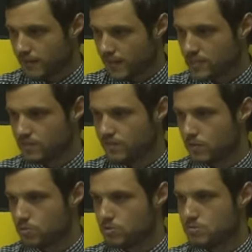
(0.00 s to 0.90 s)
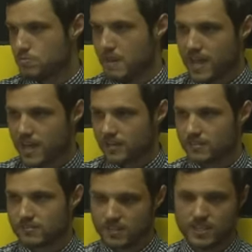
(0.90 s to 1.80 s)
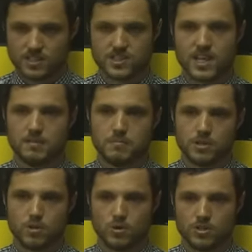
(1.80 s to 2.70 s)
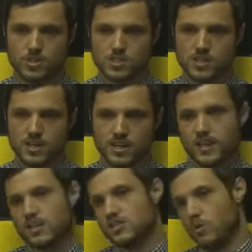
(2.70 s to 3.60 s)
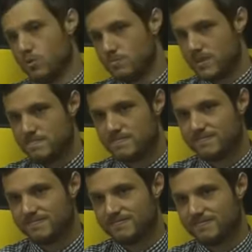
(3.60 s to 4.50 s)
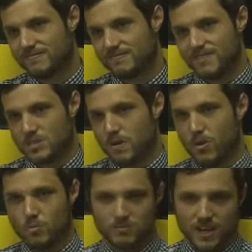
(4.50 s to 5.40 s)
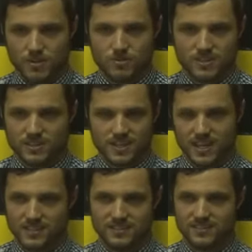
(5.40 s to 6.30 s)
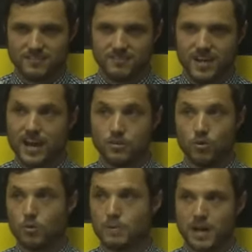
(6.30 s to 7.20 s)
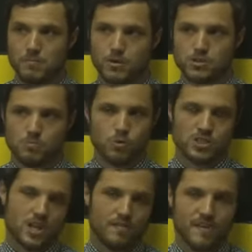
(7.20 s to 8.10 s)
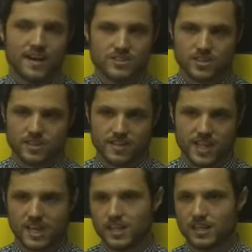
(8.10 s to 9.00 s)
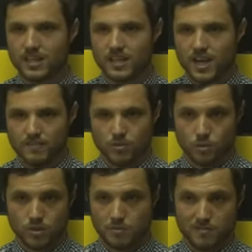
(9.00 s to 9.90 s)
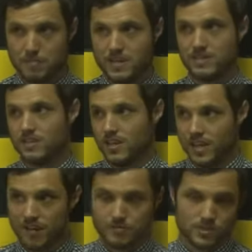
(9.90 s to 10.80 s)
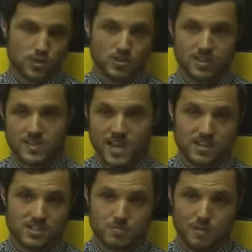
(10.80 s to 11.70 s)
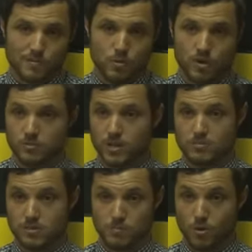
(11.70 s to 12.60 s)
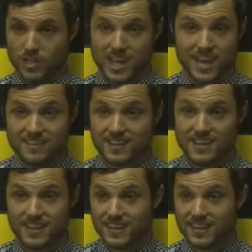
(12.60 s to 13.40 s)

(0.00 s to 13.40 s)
this feels better to an extent because it's the home team. It's my hometown, and I know pretty much most of the fans that are there. I've known them, I've stood in the terraces before when I was at Boghead,